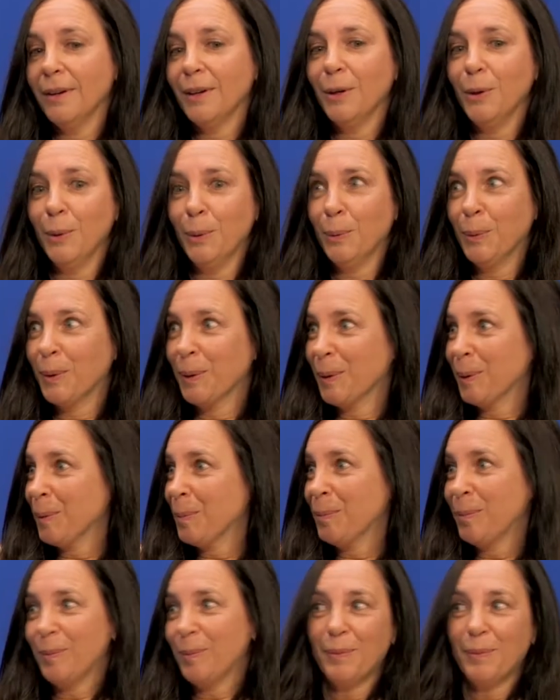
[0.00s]
who were
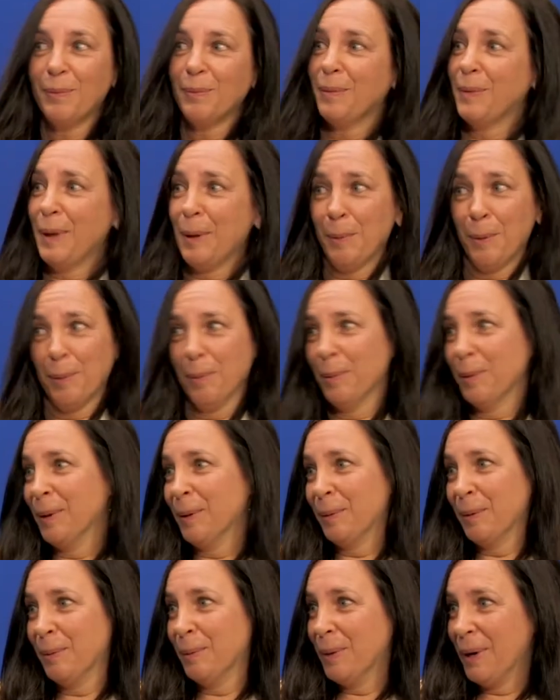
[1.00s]
they were
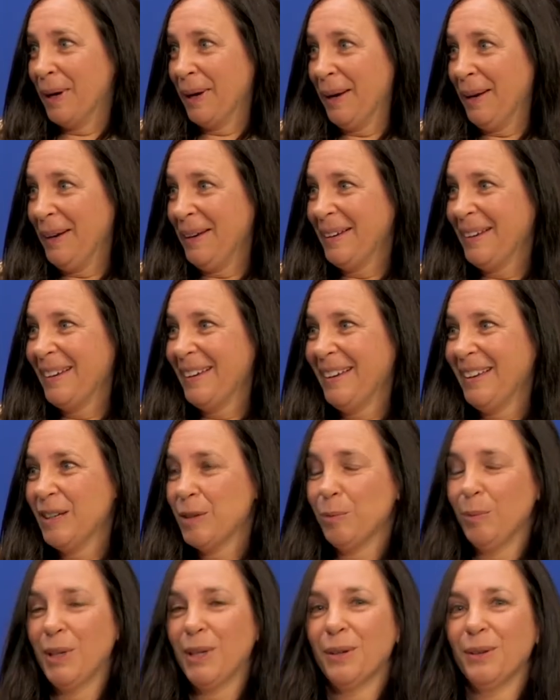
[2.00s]
blown away
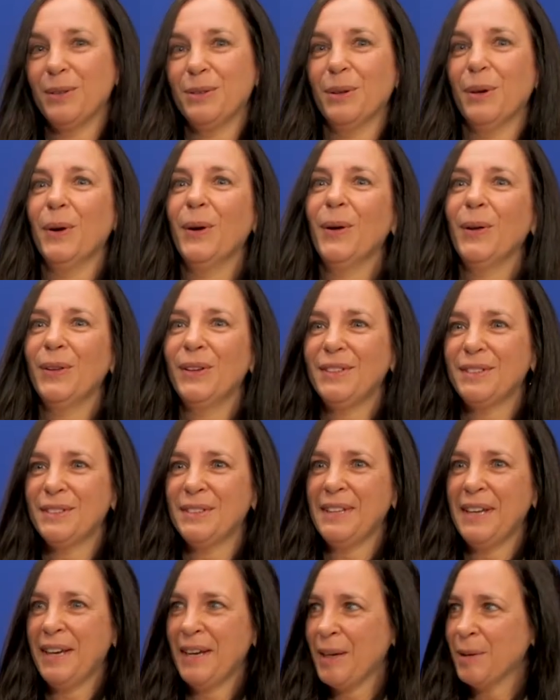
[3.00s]
because all these
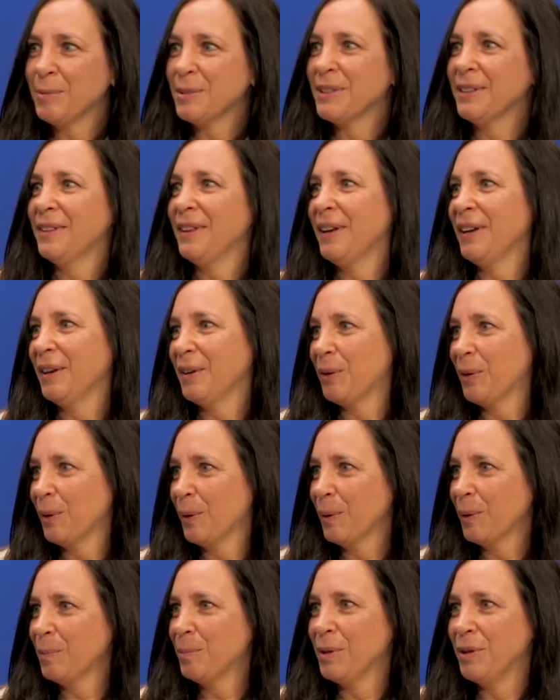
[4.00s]
names that they had
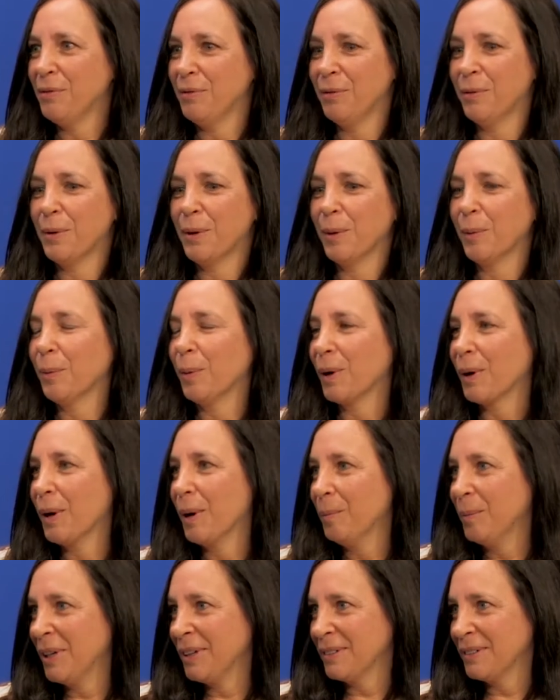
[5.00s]
heard before were
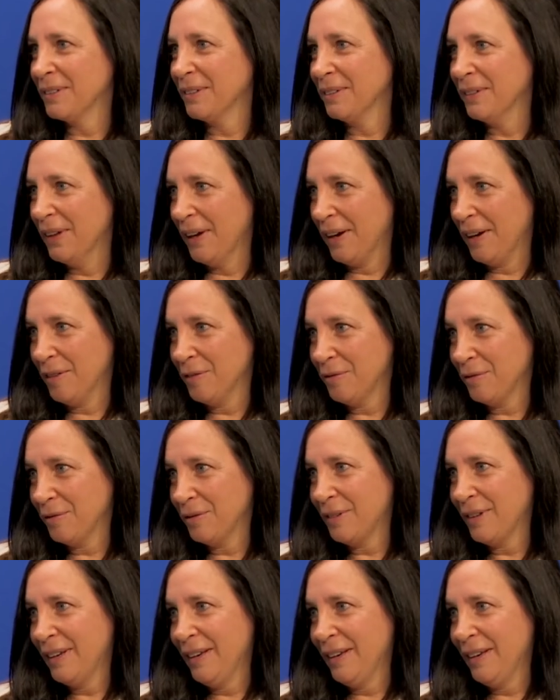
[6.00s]
coming to life.